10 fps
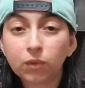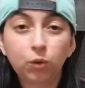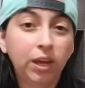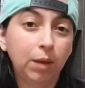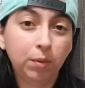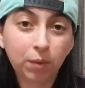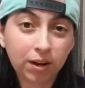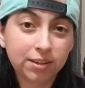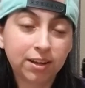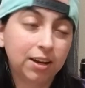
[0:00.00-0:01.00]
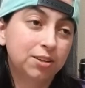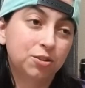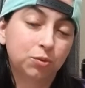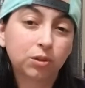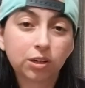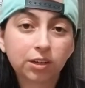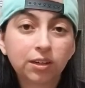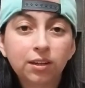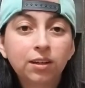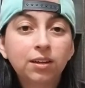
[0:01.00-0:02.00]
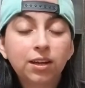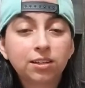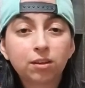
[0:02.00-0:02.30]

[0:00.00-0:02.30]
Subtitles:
you can't be monetized, or it's